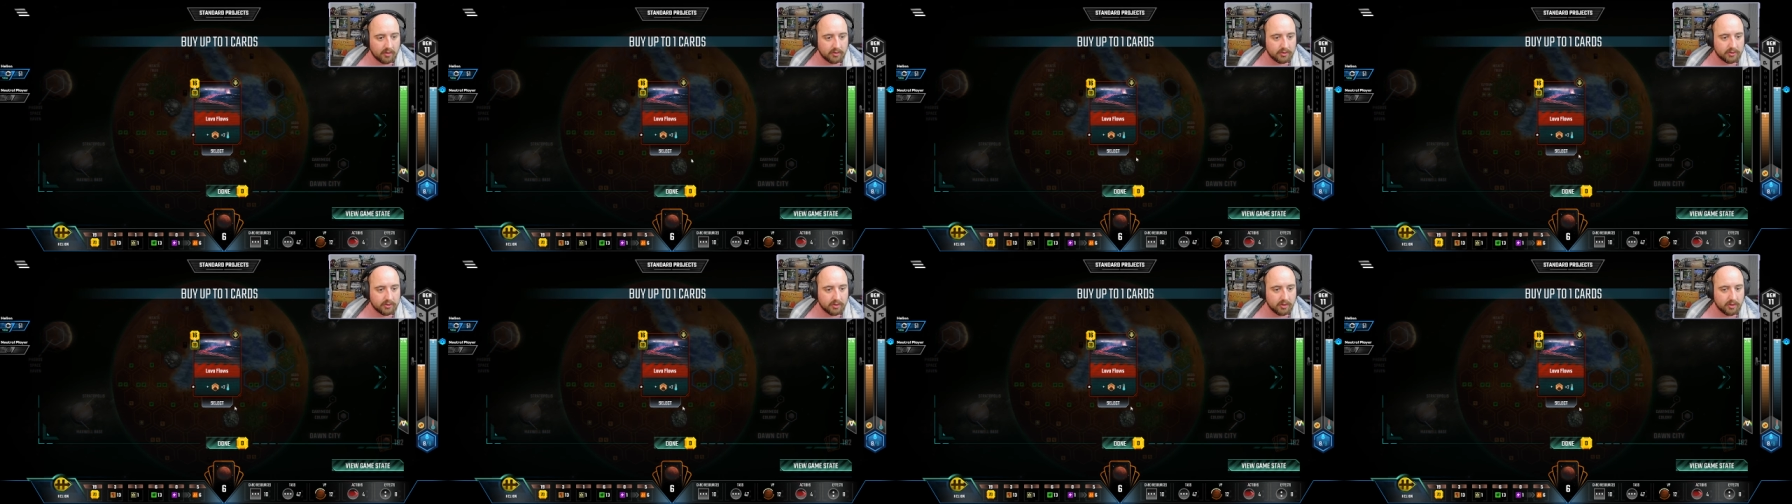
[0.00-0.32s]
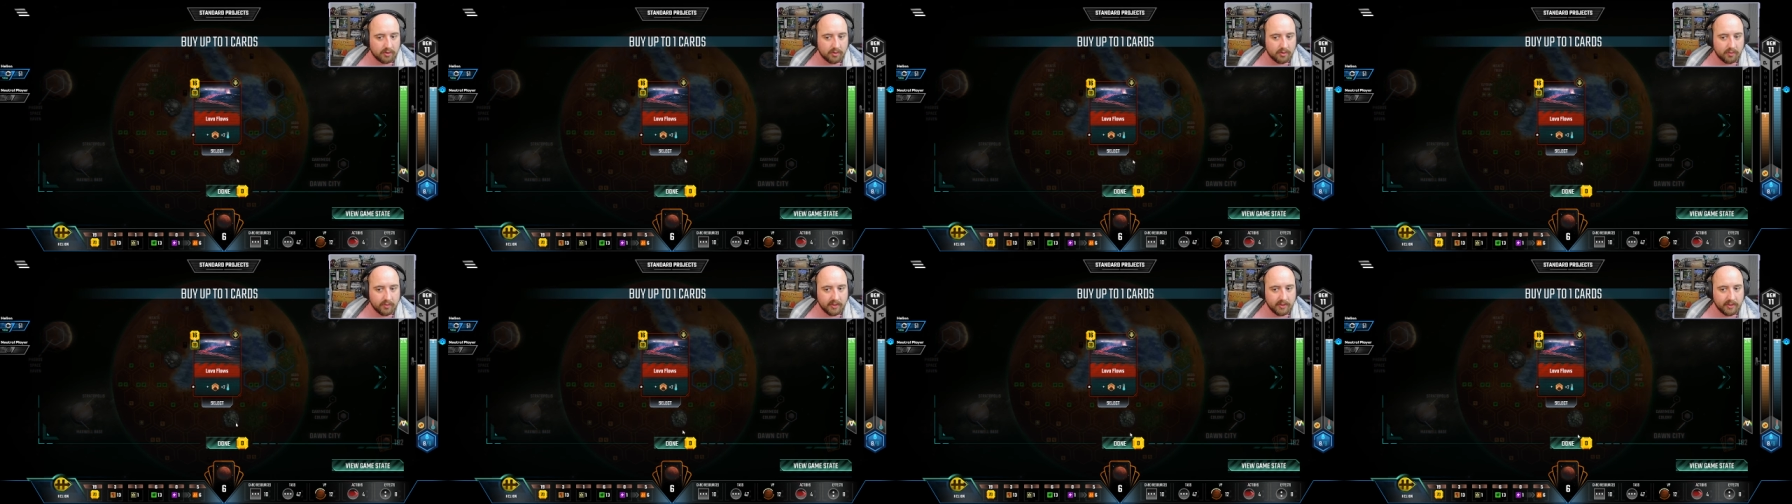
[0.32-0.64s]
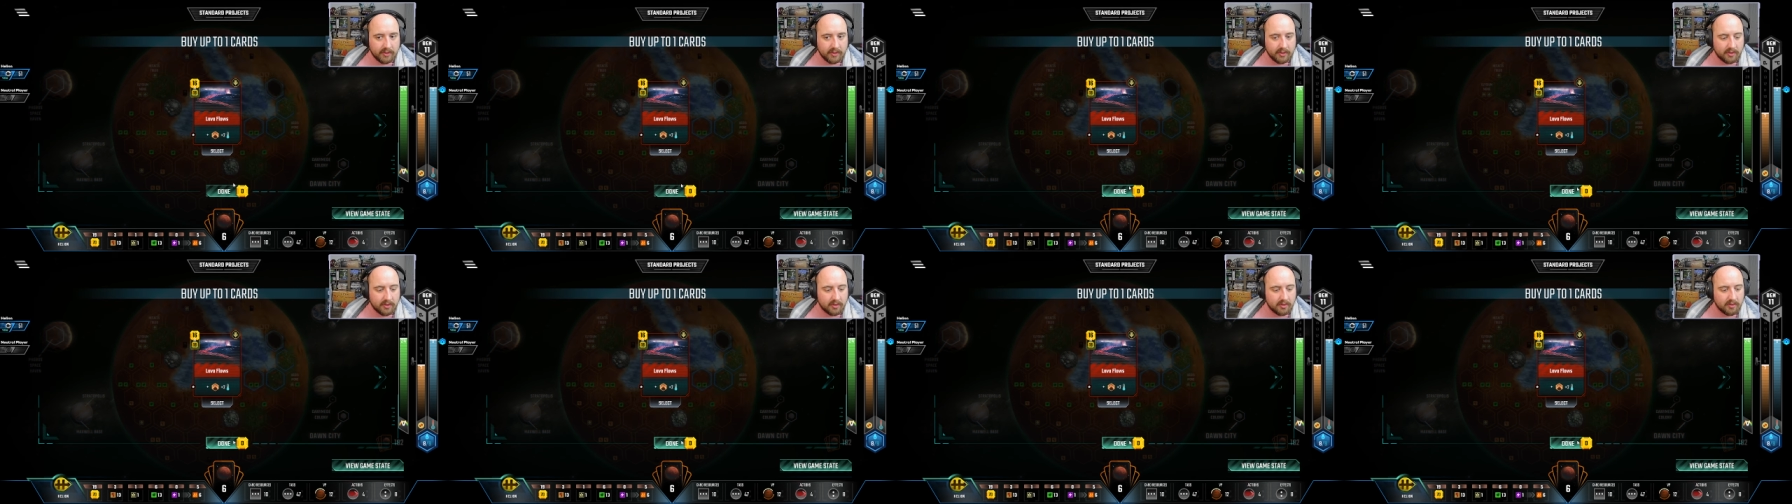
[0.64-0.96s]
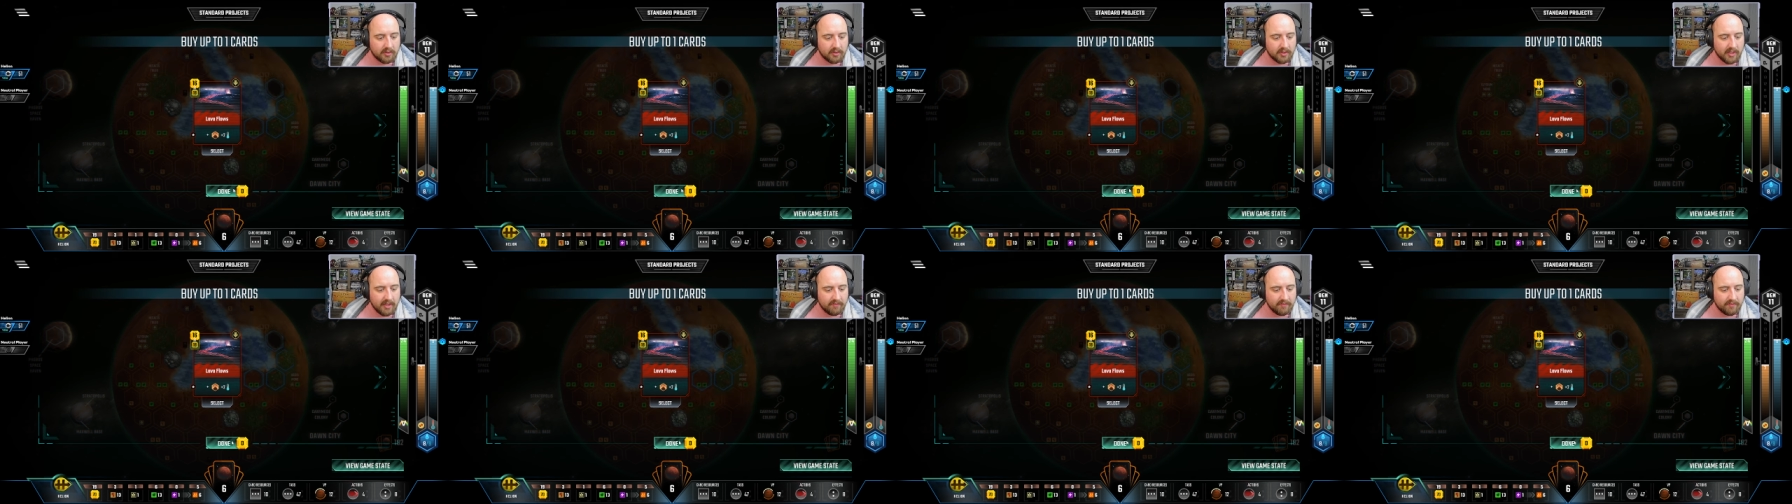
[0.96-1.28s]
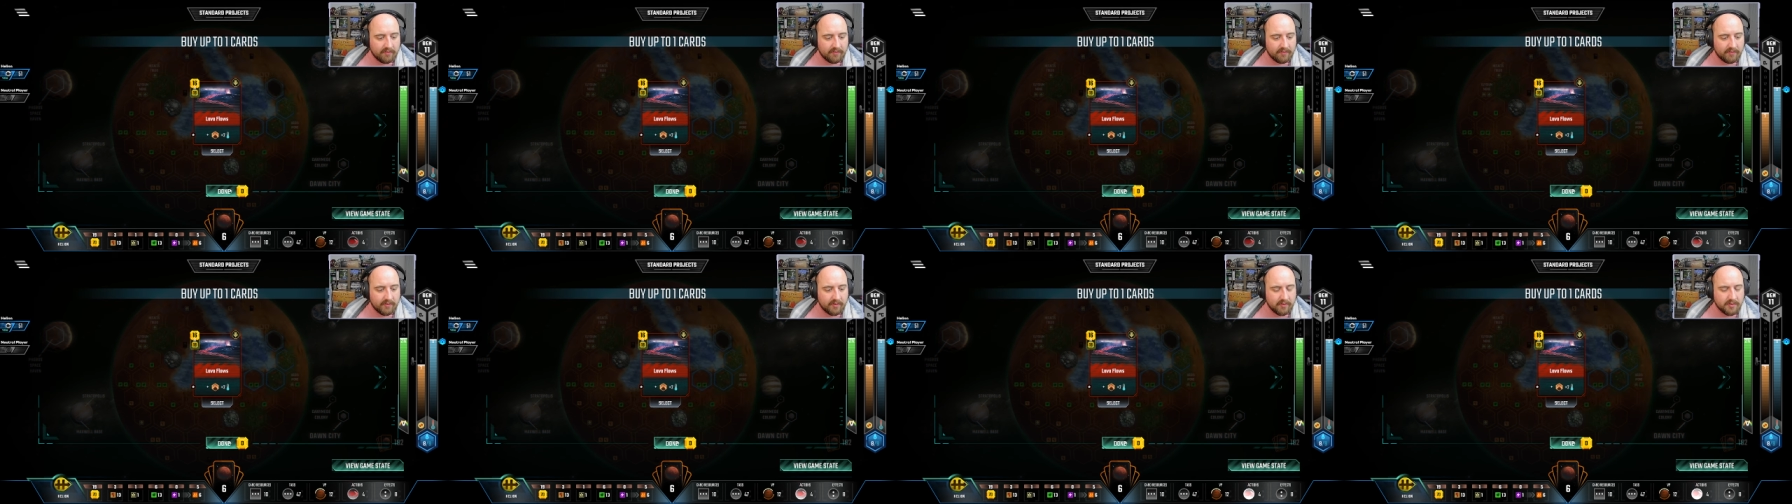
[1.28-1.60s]
draw go here. Lava
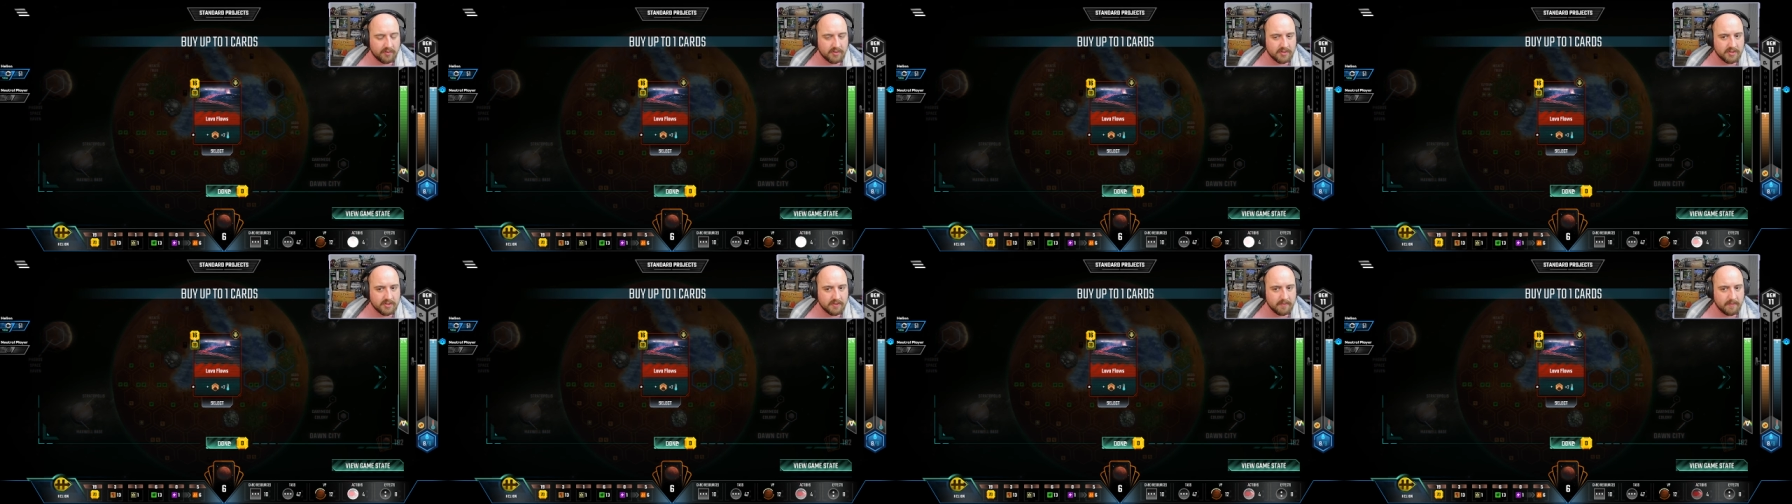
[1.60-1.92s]
flows.